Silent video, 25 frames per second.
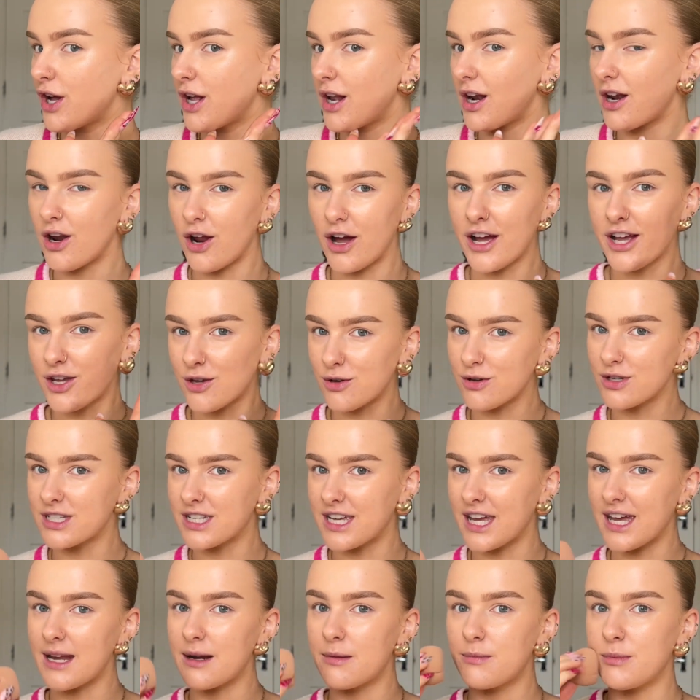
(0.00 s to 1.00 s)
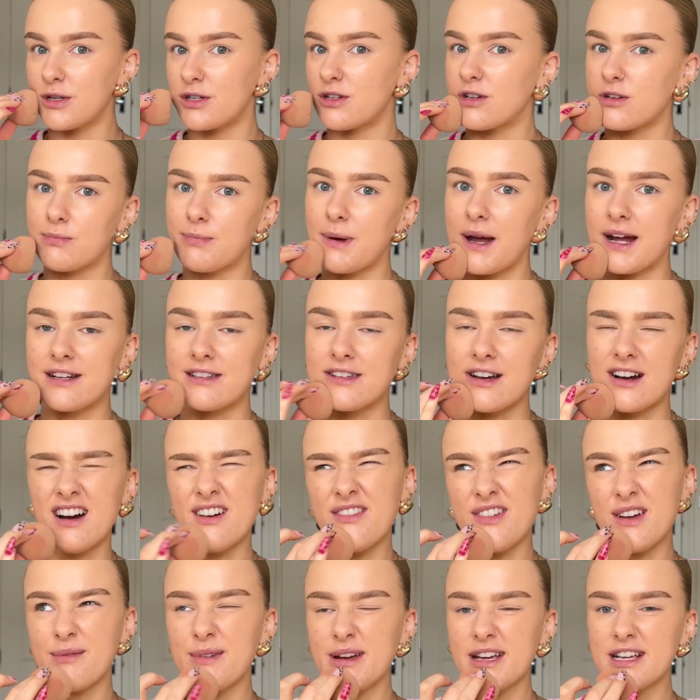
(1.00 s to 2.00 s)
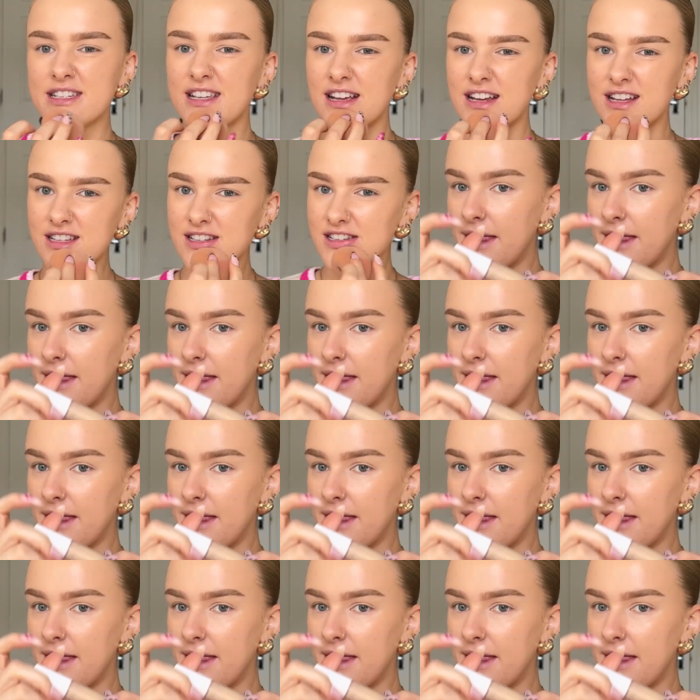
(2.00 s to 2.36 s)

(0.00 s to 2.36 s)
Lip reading: like your skin but just better, if that makes sense.